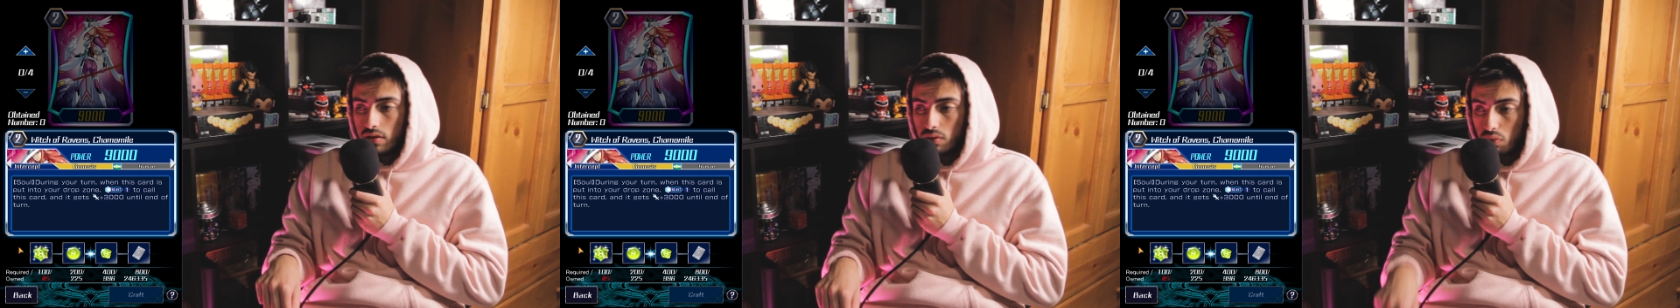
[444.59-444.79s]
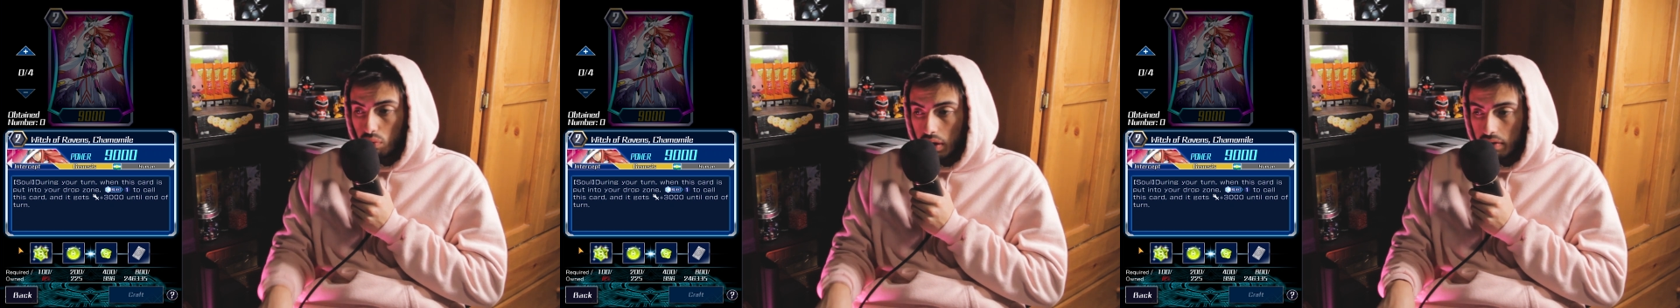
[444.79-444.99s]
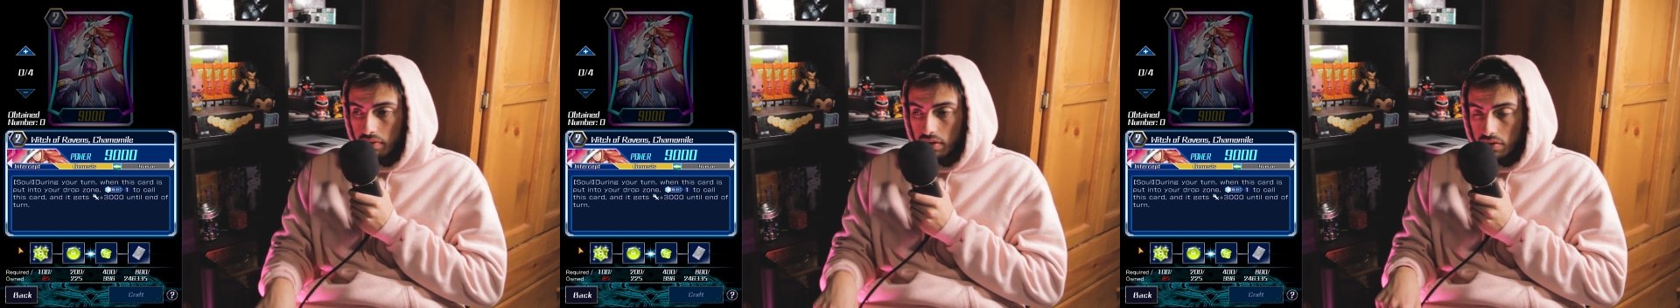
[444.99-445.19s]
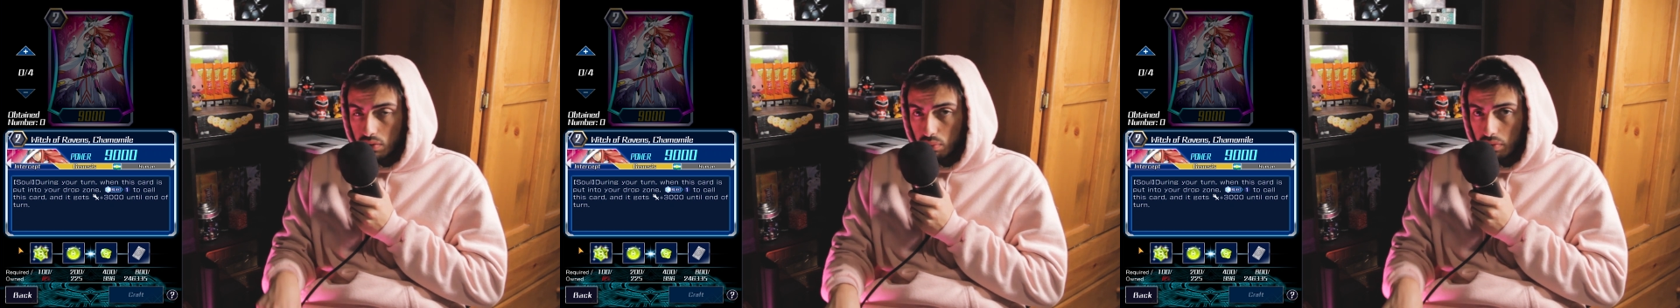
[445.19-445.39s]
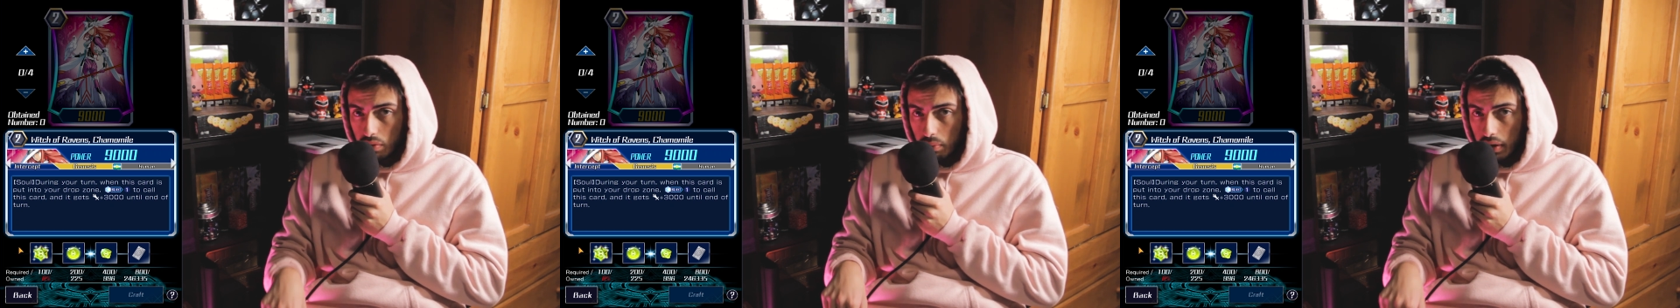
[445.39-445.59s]
Raven
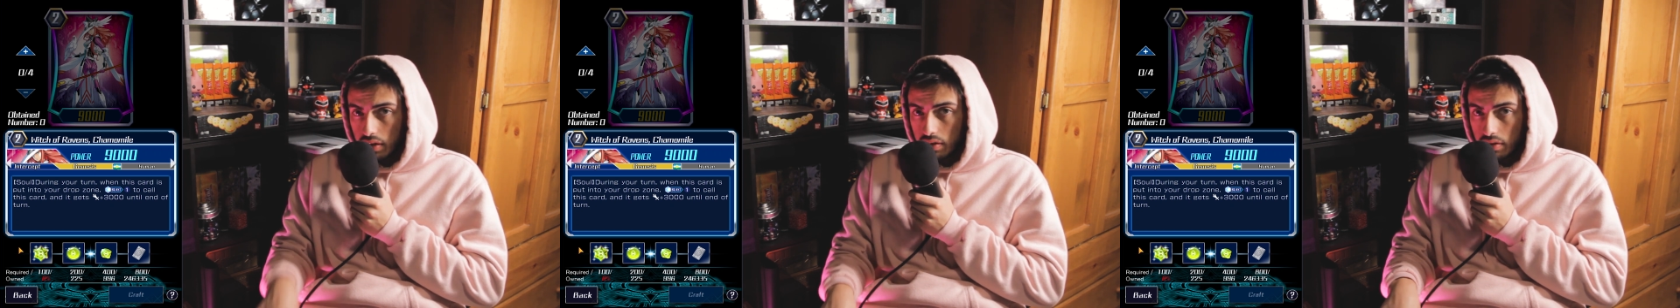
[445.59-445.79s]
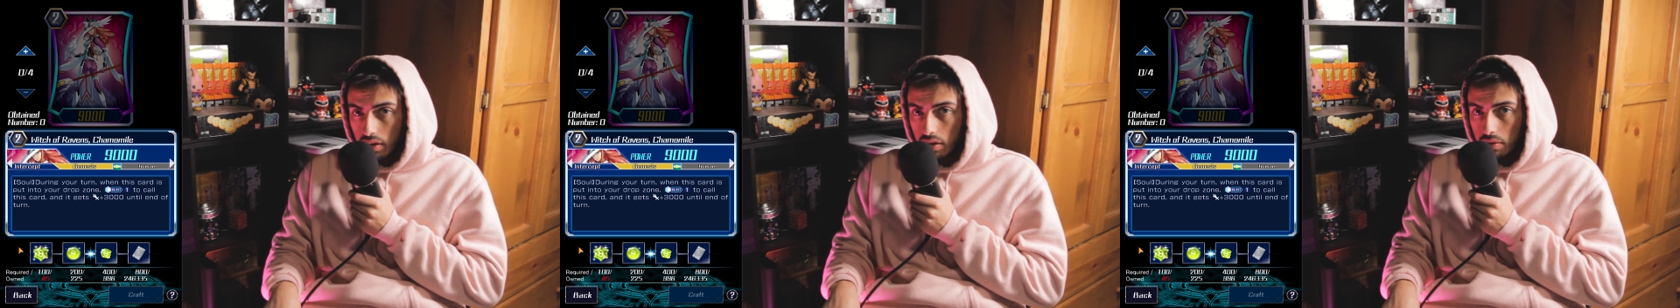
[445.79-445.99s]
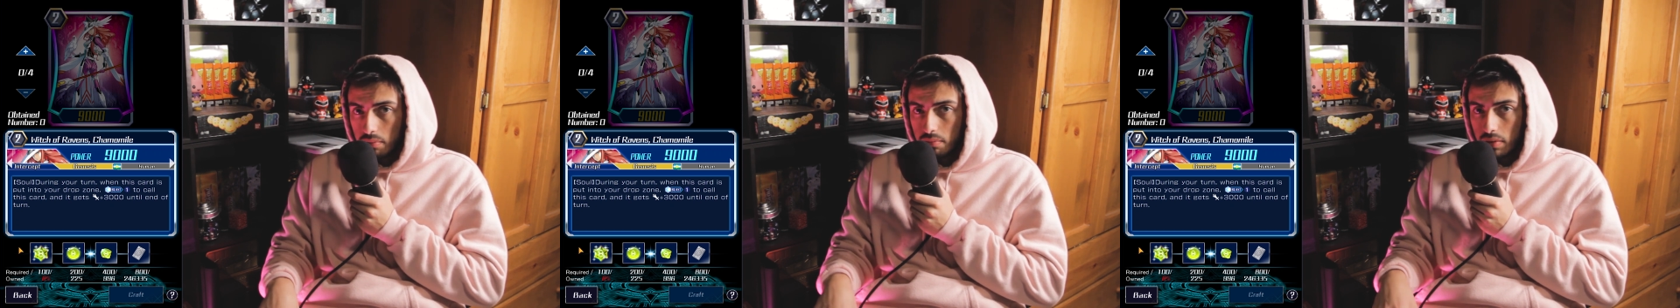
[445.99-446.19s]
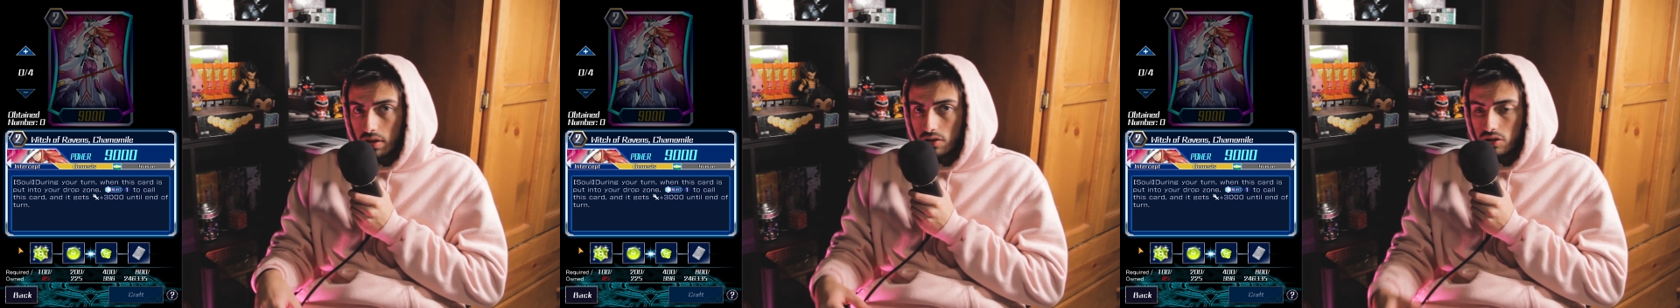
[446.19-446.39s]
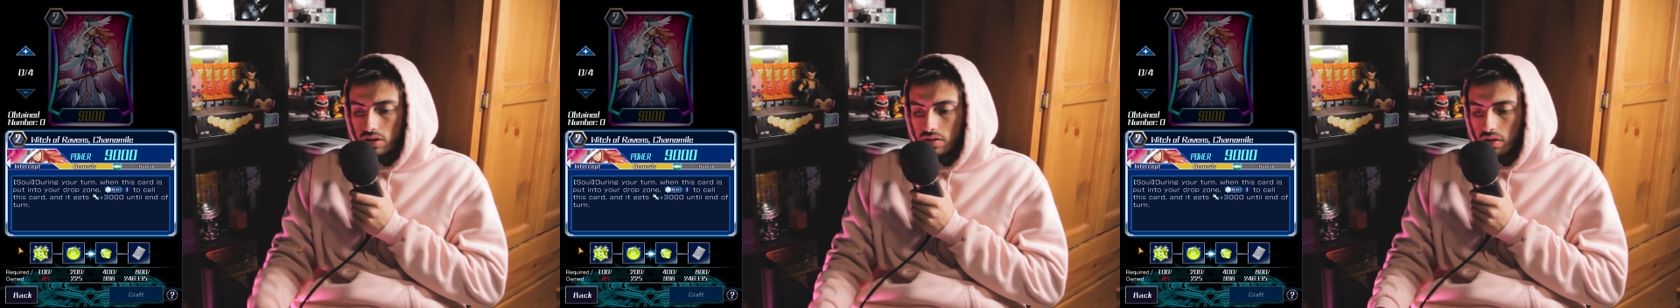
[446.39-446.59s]
is the way to go
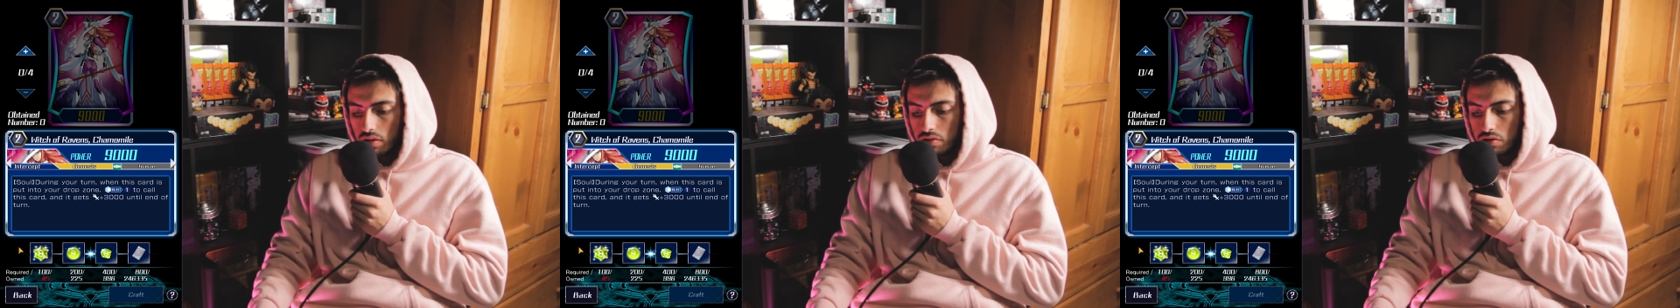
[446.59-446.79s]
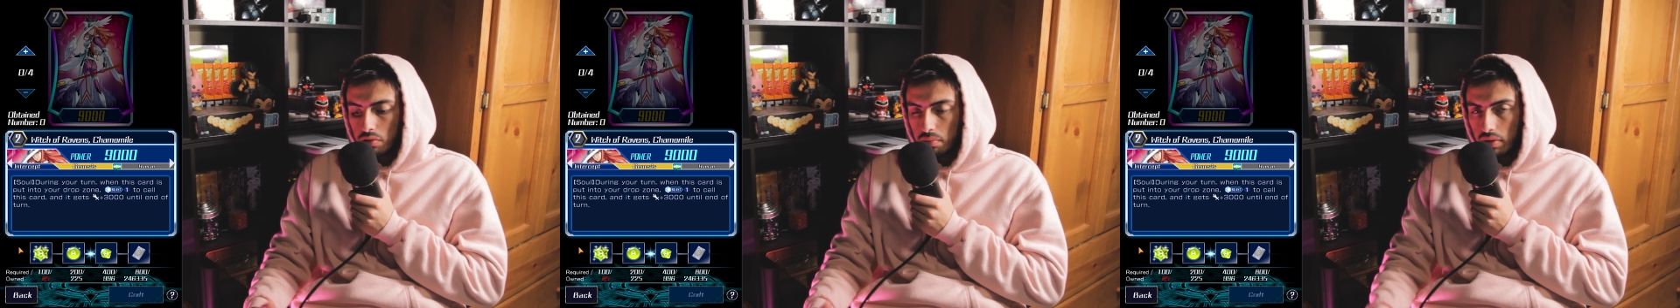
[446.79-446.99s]
because she's also